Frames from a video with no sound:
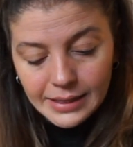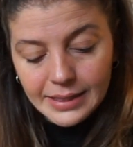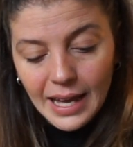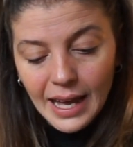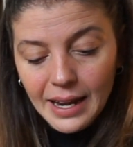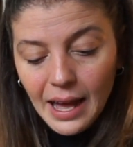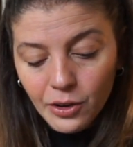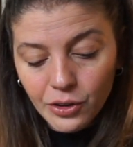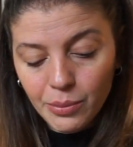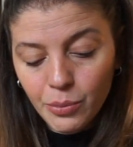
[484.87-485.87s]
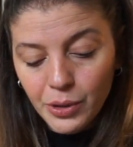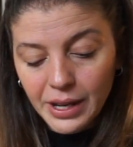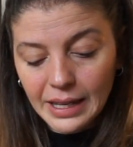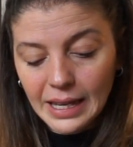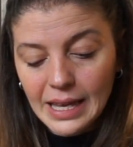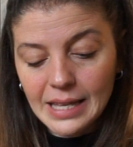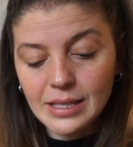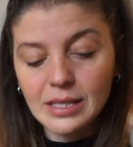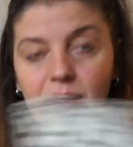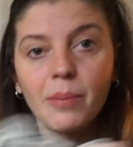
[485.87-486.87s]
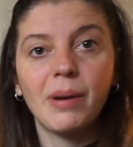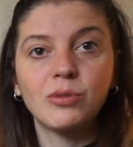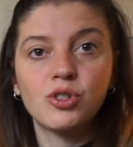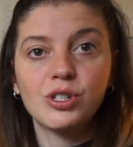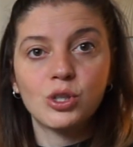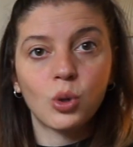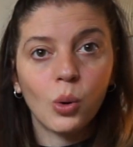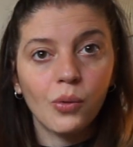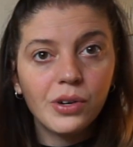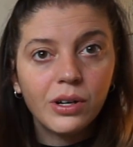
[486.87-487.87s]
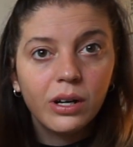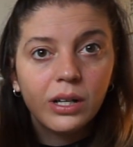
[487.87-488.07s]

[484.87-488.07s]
Then I'm gonna bring his mattress cover,